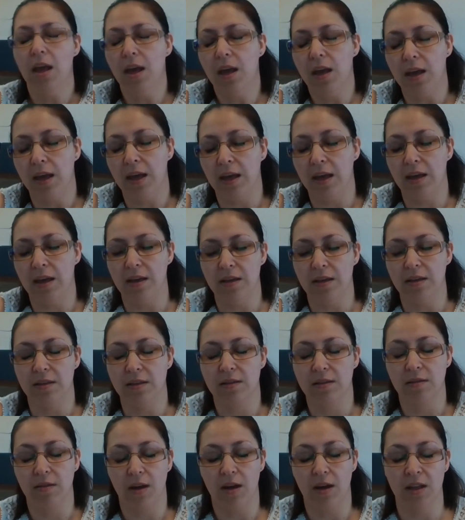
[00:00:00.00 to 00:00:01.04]

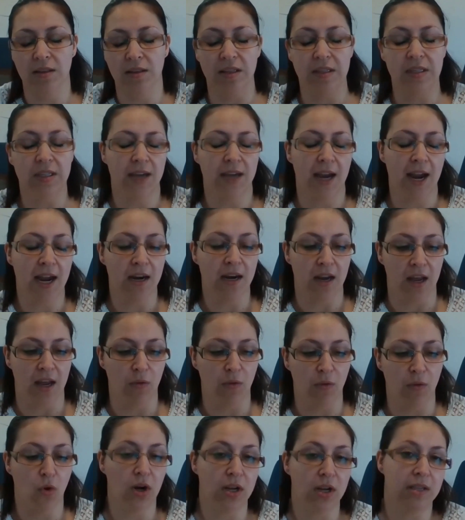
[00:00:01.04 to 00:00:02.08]
is
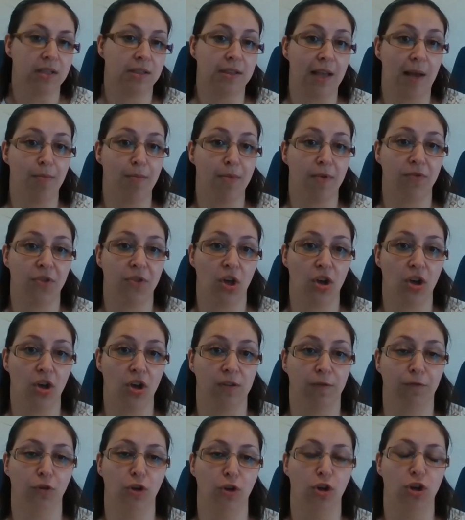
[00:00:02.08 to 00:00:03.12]
understanding what are some of those
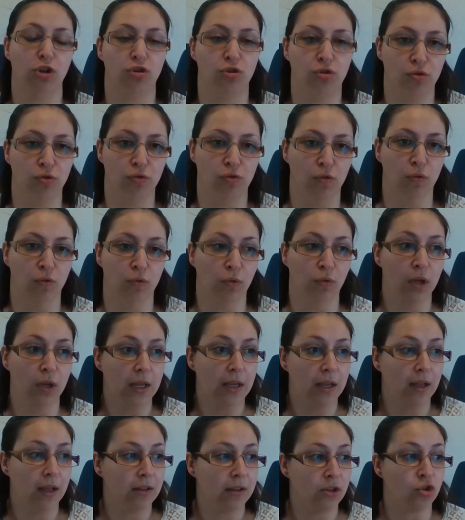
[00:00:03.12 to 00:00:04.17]
virtual
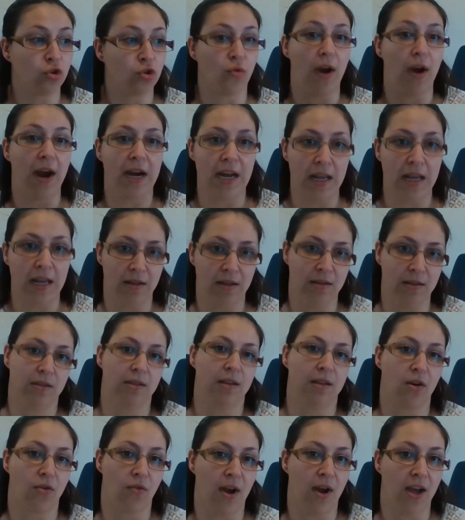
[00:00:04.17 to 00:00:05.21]
training
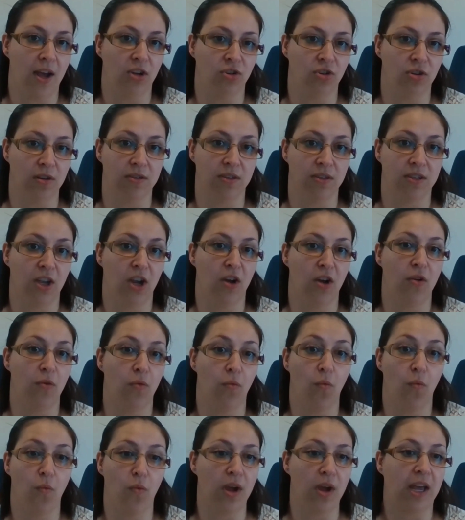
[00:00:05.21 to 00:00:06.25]
considerations. So
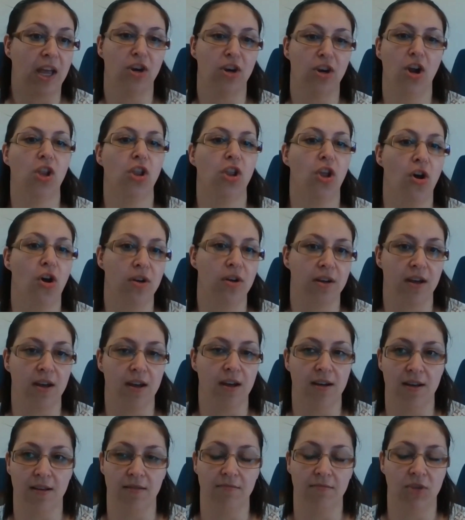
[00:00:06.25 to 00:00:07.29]
we can no
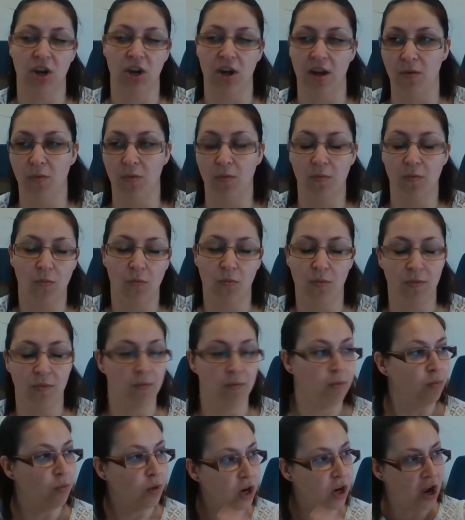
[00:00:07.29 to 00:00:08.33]
longer, you know,
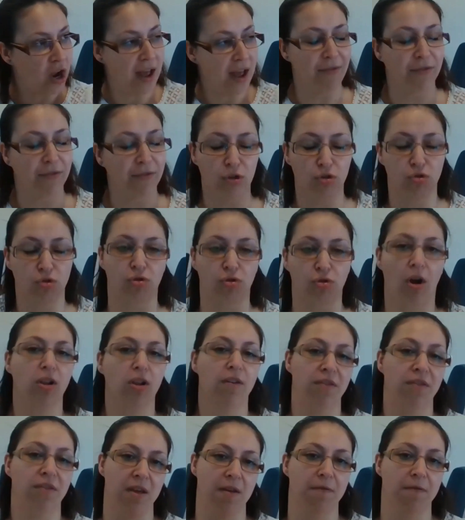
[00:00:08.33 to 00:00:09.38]
we don't have control
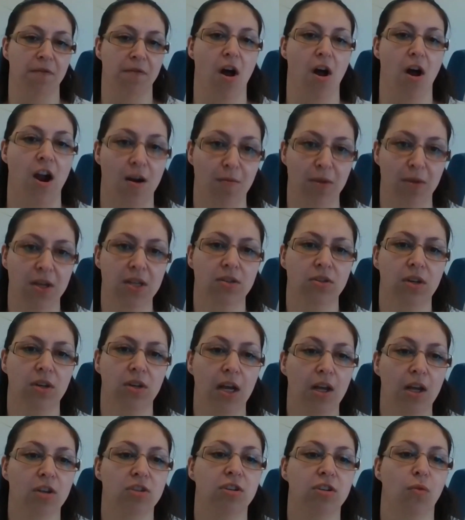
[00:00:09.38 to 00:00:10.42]
of the environment.
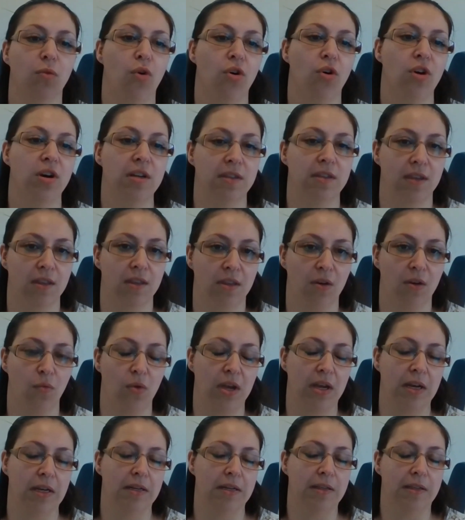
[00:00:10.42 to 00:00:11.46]
So what is it that we
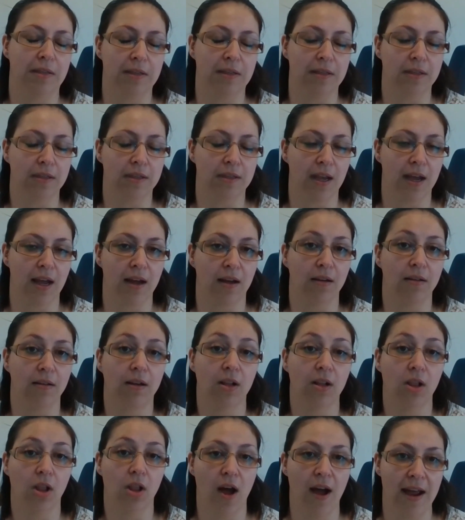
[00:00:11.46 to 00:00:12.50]
can assist our
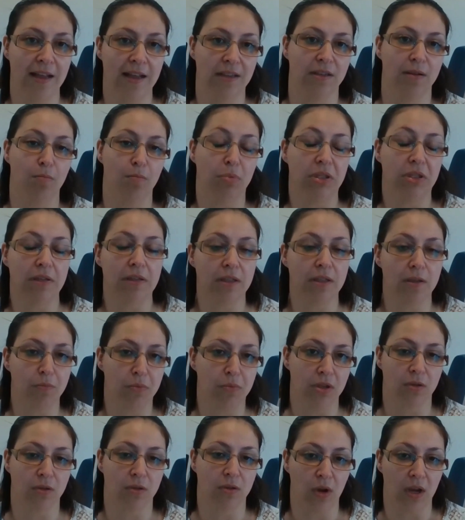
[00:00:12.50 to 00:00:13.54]
clients and
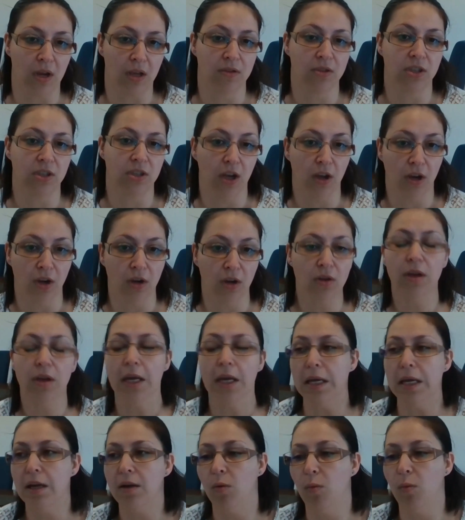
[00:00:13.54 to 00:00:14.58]
participants with? So
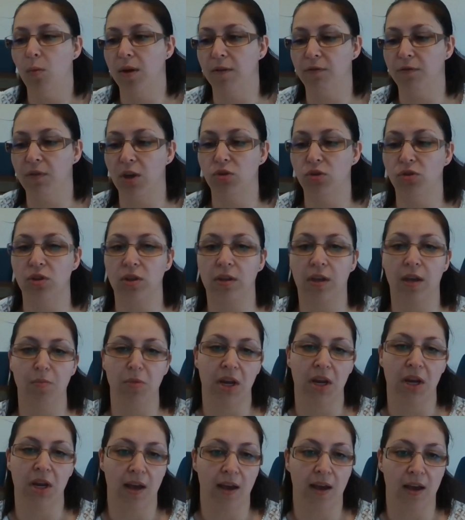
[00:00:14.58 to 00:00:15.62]
we've issued
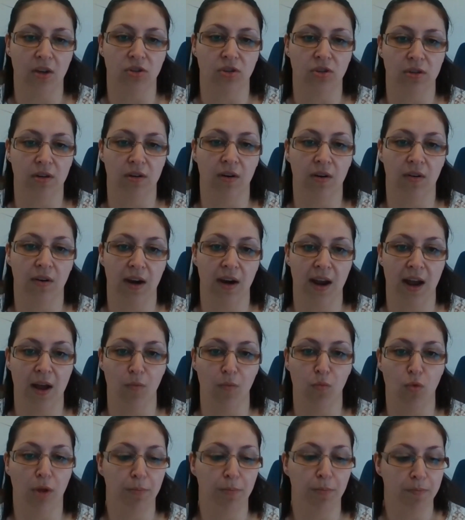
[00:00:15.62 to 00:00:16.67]
communication
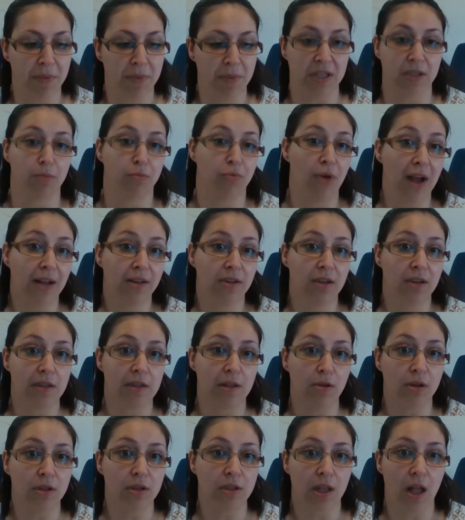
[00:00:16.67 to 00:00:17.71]
around what best practice
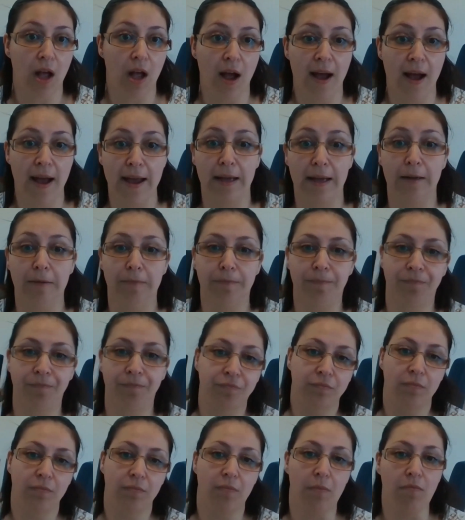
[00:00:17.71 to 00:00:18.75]
looks like,
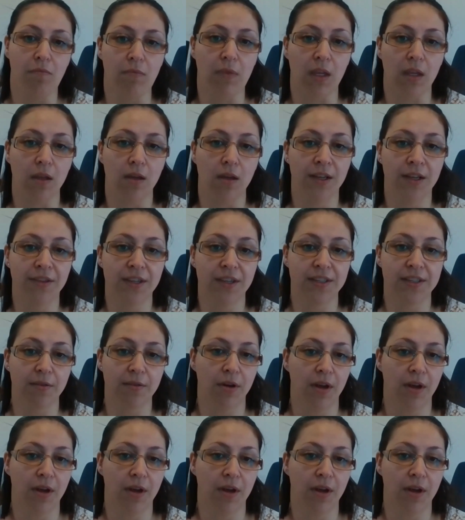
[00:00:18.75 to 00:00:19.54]
and this,